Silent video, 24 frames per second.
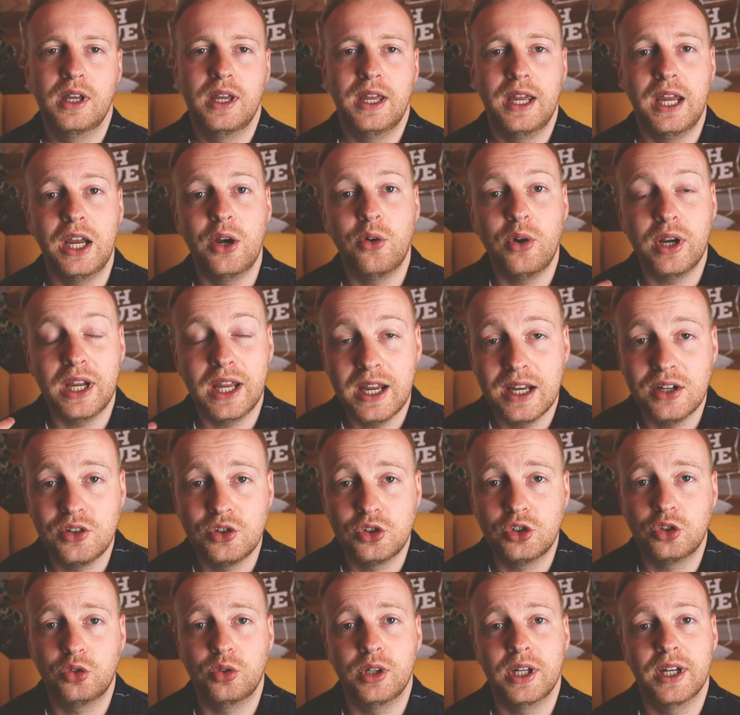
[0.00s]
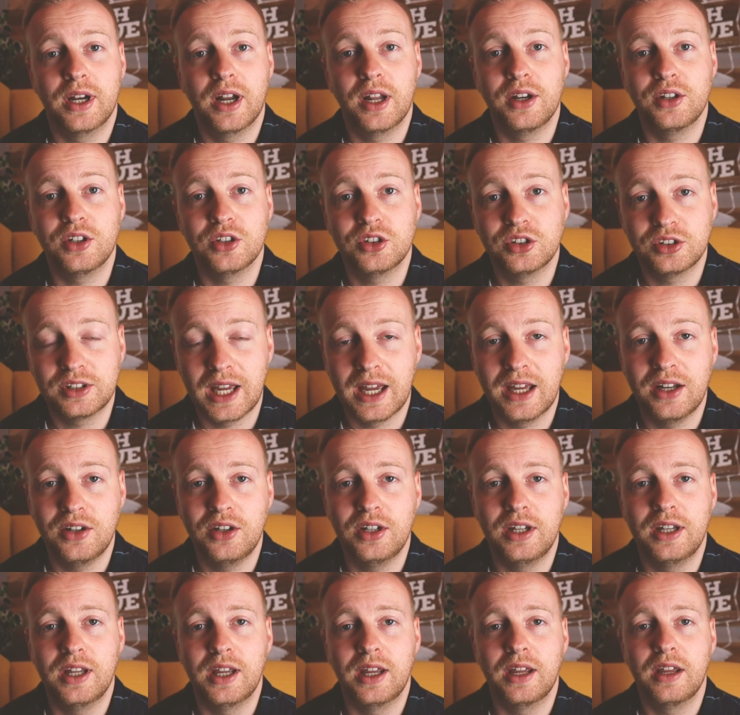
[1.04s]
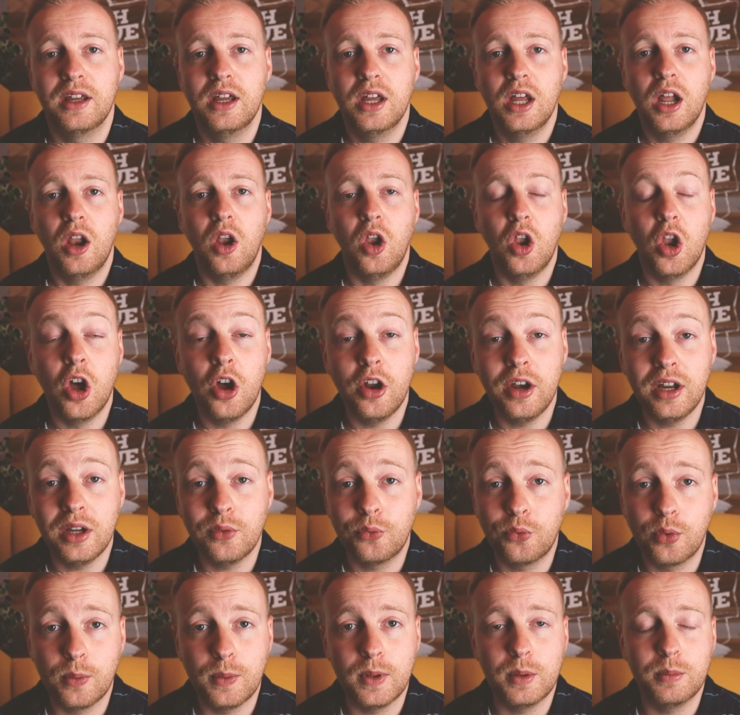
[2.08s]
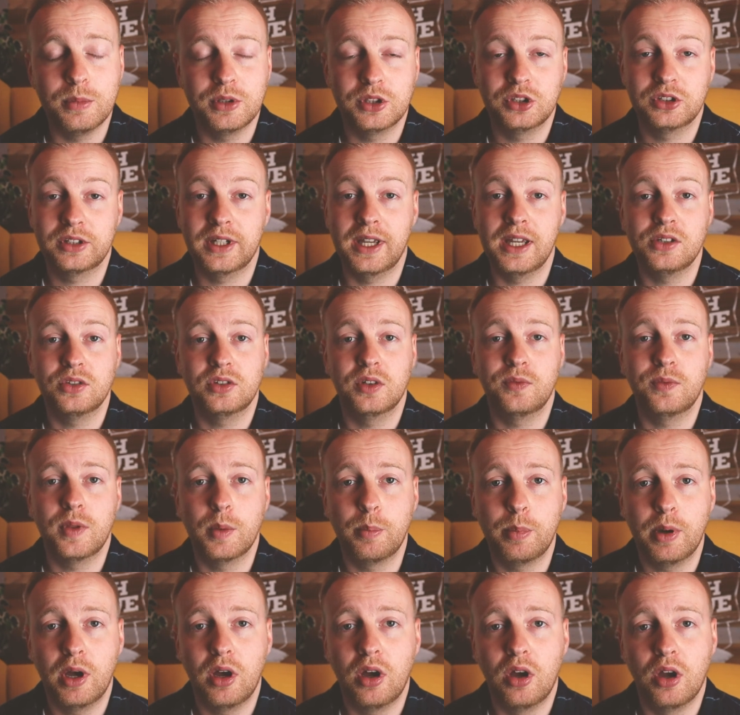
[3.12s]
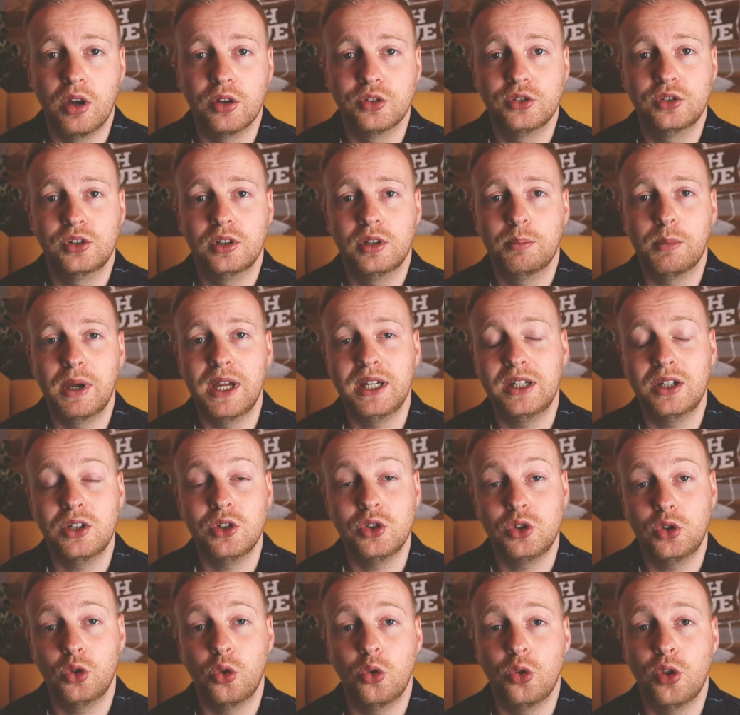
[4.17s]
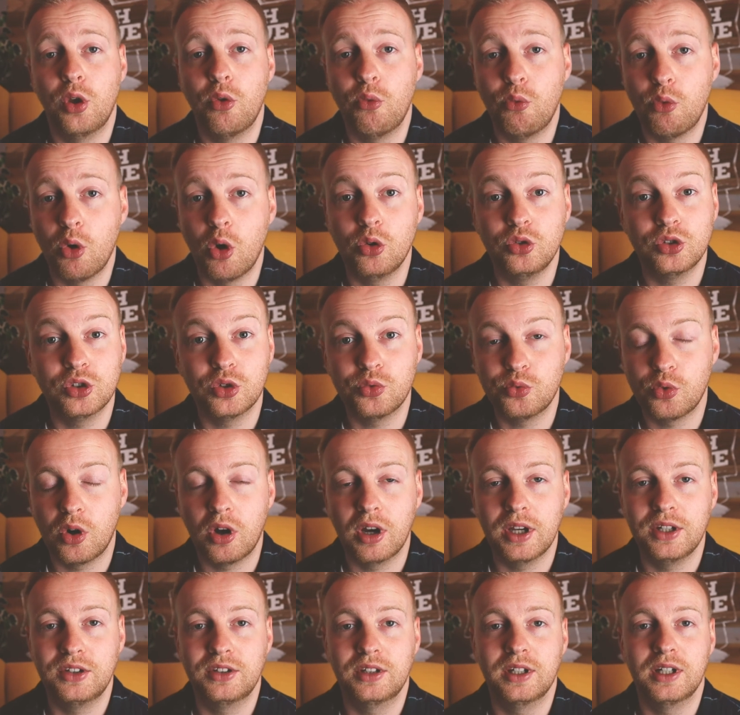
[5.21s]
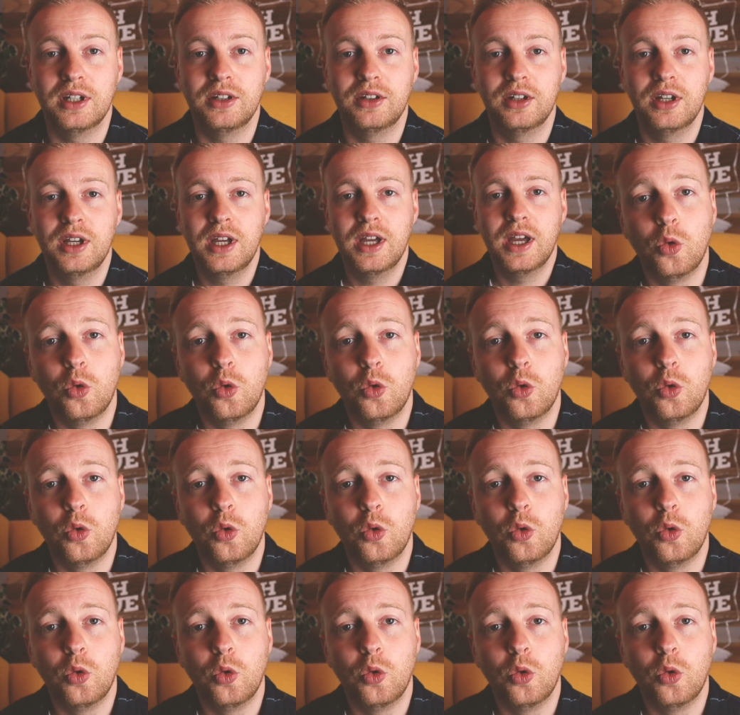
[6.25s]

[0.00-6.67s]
Hearing history and understanding it, learning from the mistakes of the past, making sure that wrongs are righted.